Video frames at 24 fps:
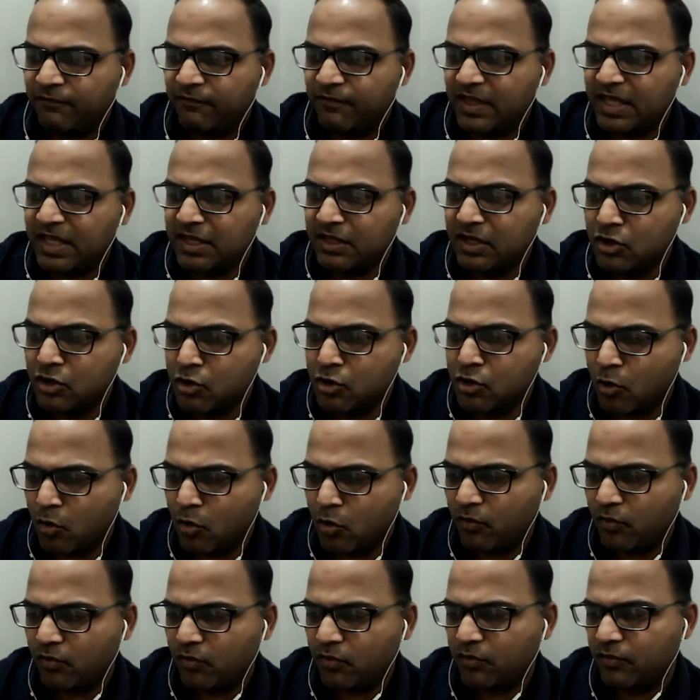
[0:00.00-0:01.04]
we
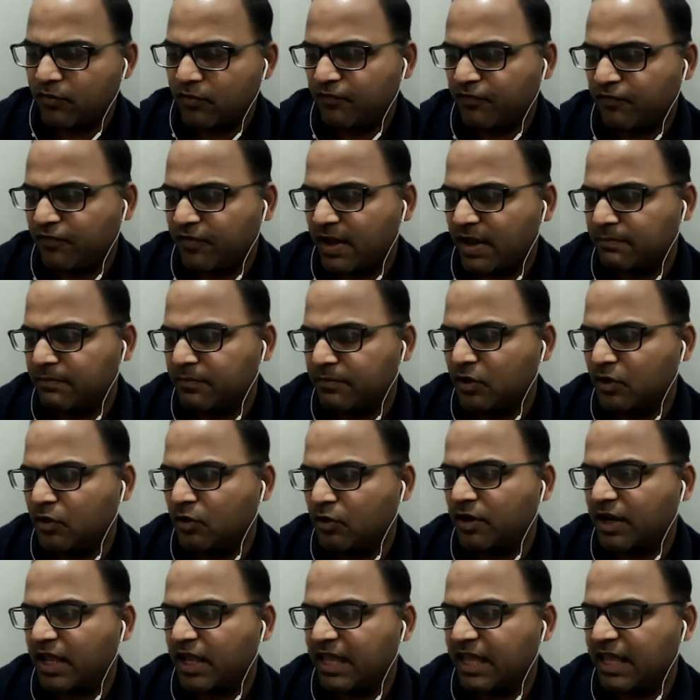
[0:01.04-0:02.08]
know from
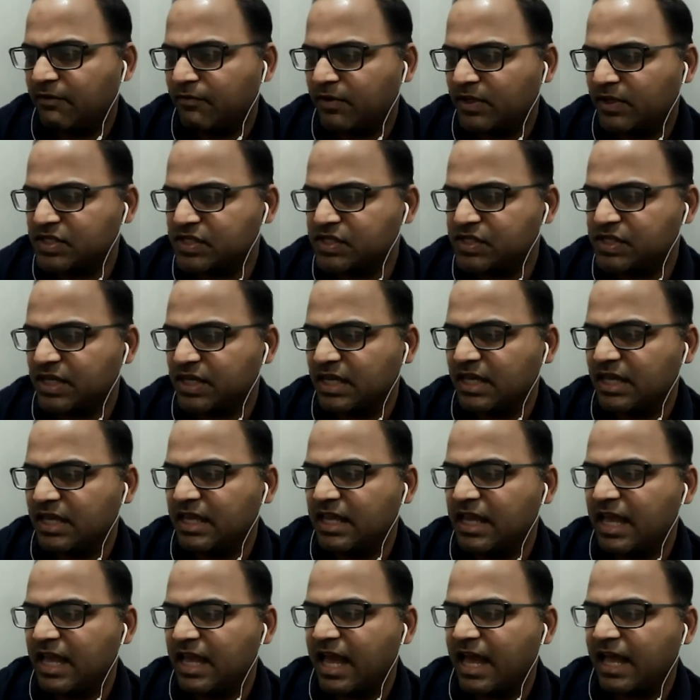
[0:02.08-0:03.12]
your
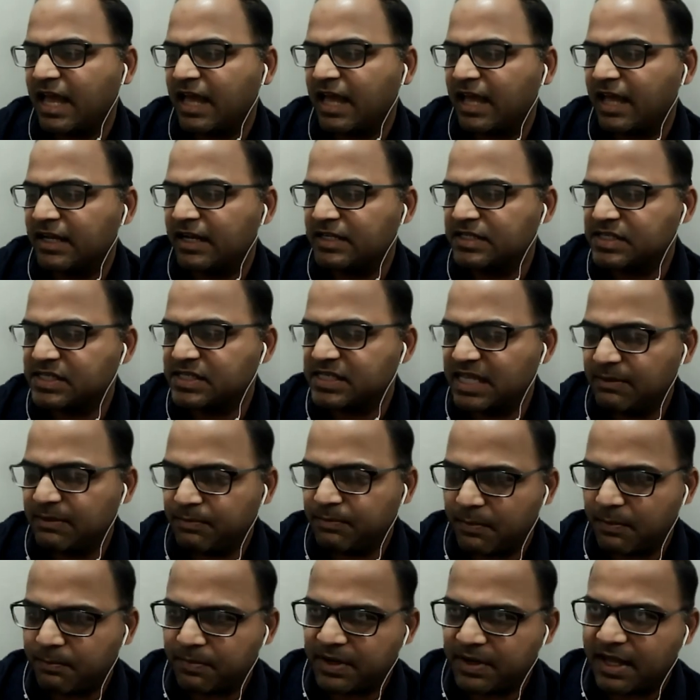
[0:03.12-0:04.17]
A1C and
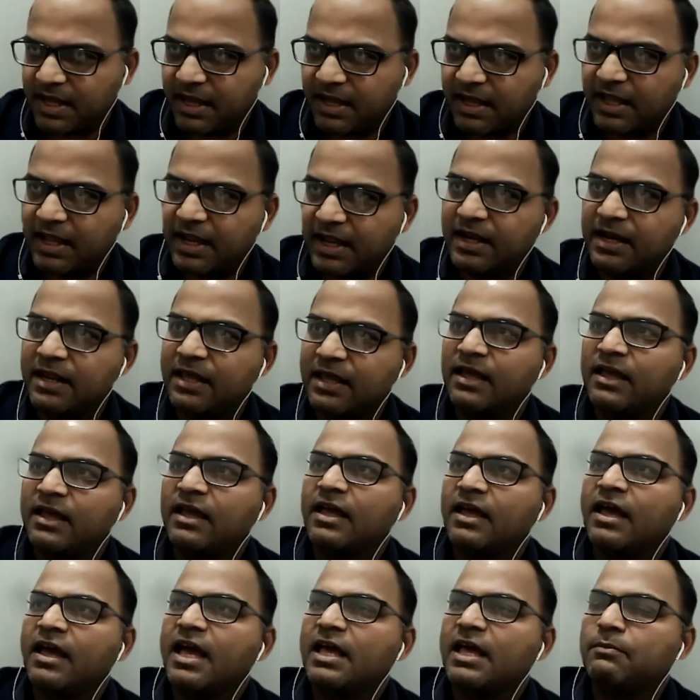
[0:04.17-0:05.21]
C peptide
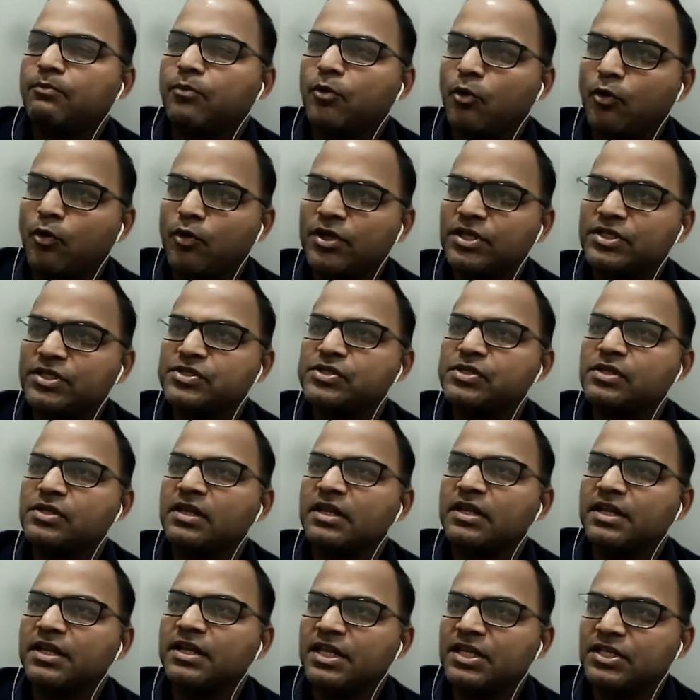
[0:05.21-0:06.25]
and
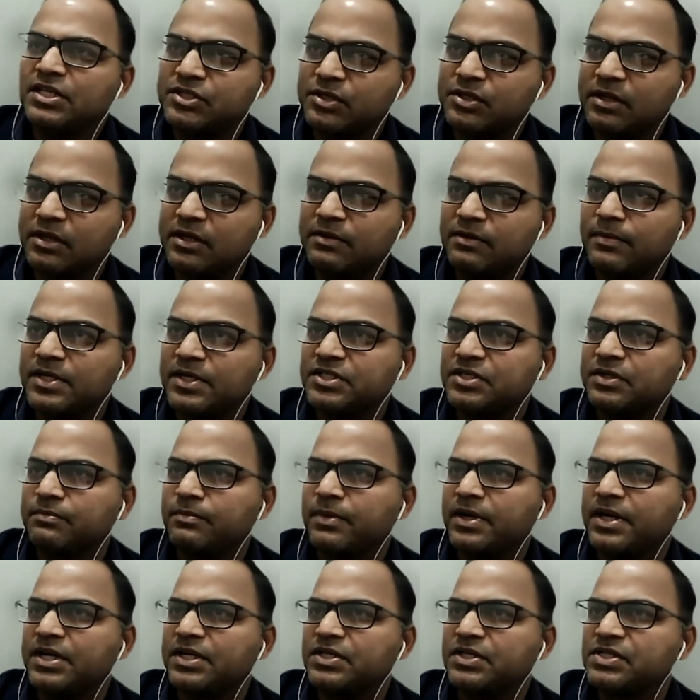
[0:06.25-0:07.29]
proinsulin, insulin
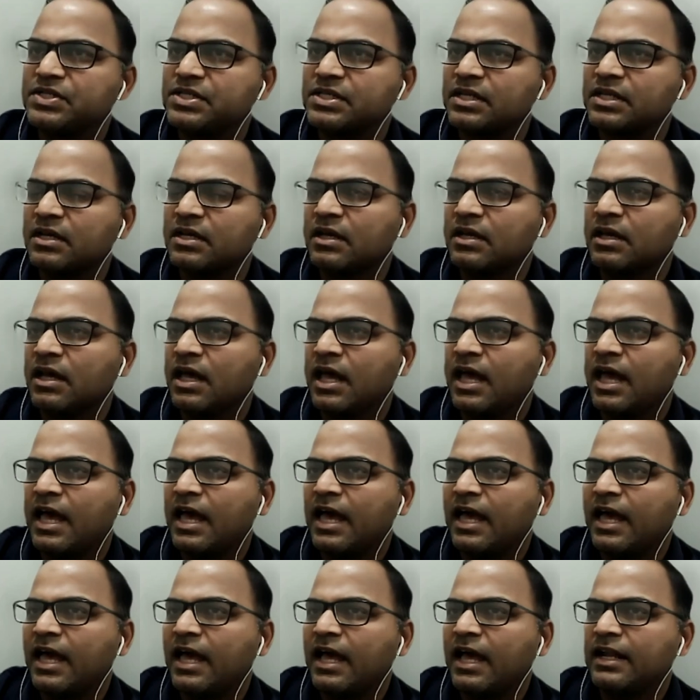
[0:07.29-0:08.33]
measurements,
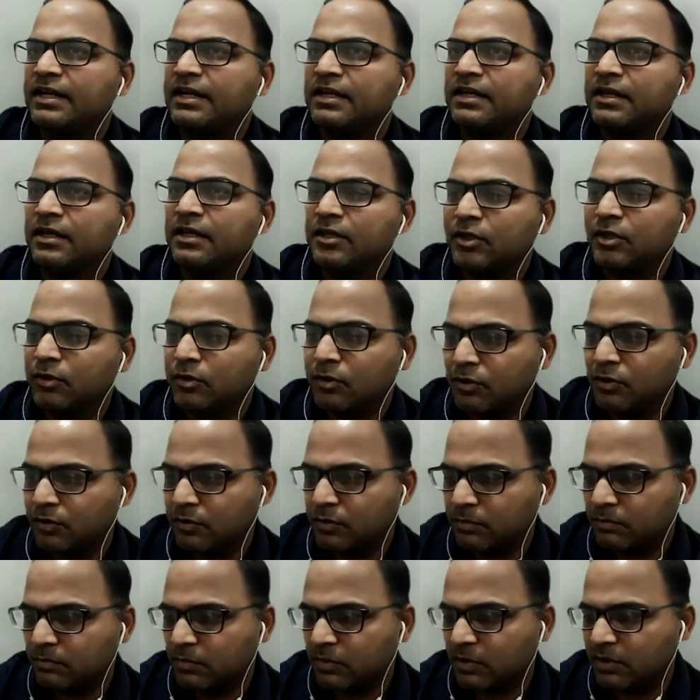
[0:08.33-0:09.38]
and uh, you
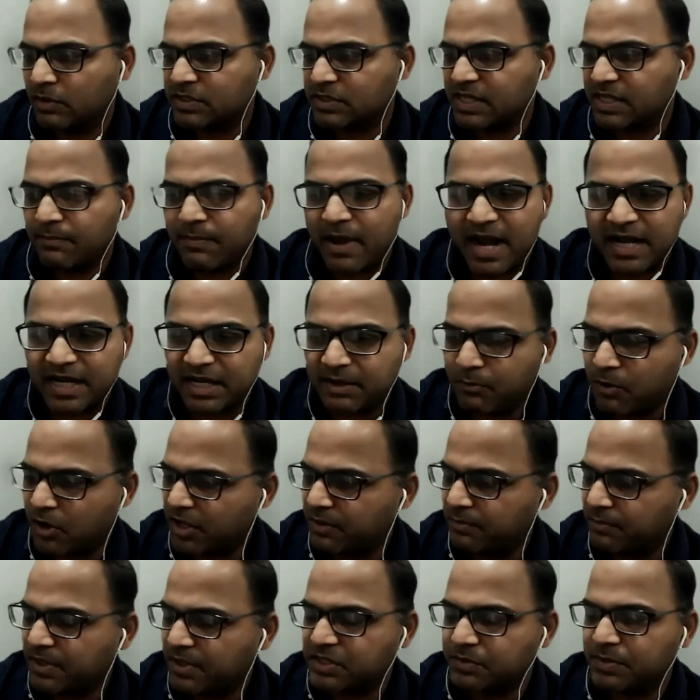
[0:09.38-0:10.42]
know some
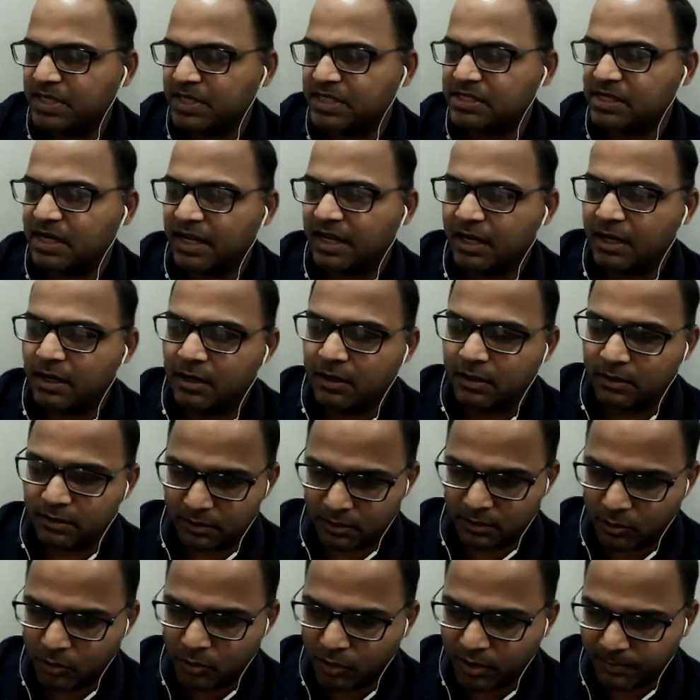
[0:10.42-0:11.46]
antibody measurements like
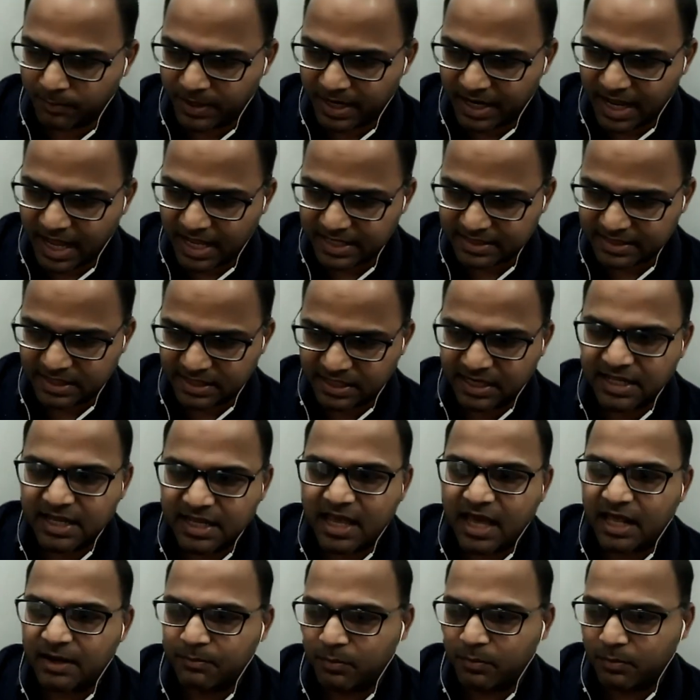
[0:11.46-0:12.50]
glutamic acid
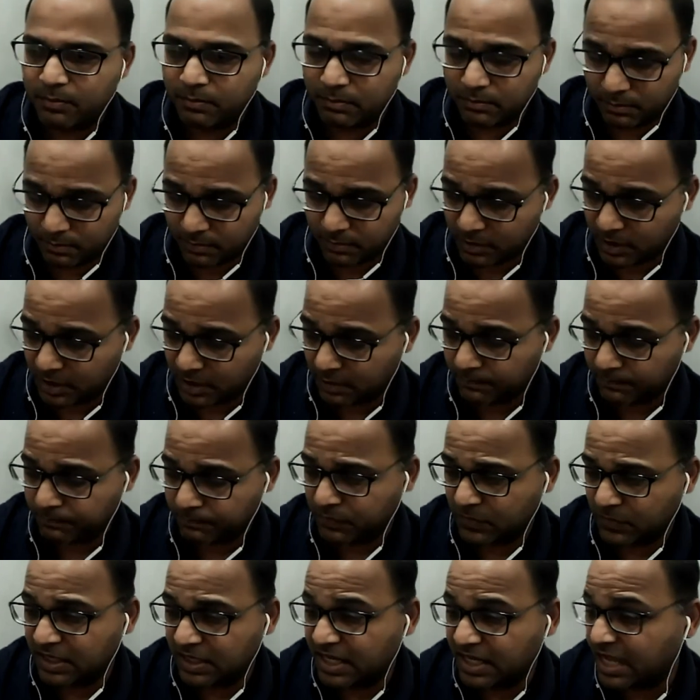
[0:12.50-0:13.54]
um,
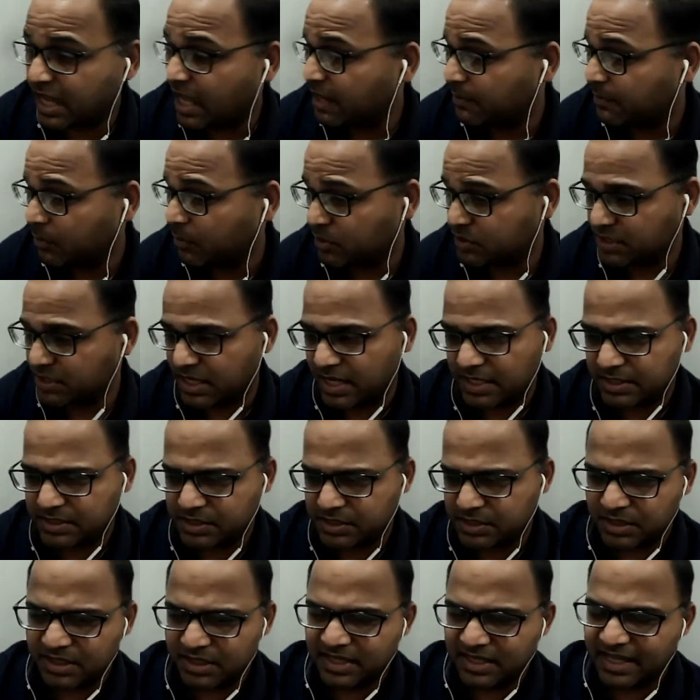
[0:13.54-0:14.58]
um,
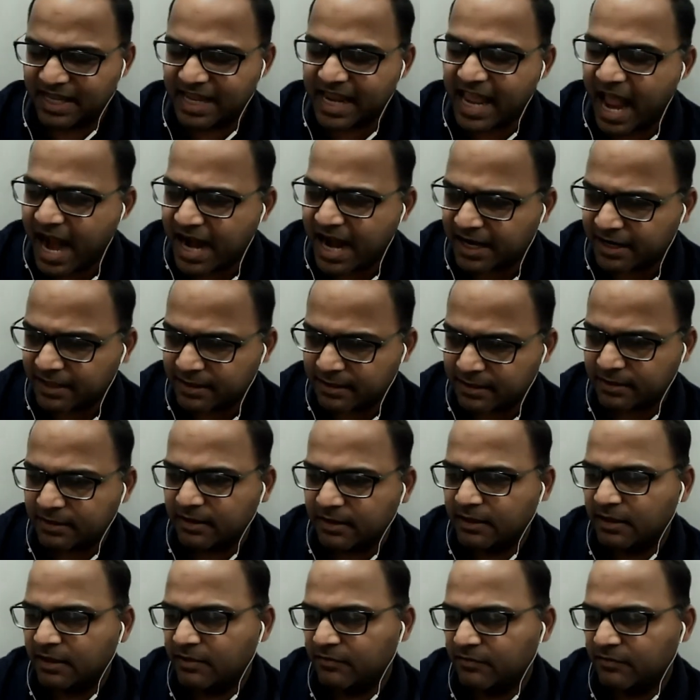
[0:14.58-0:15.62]
decarboxylase gad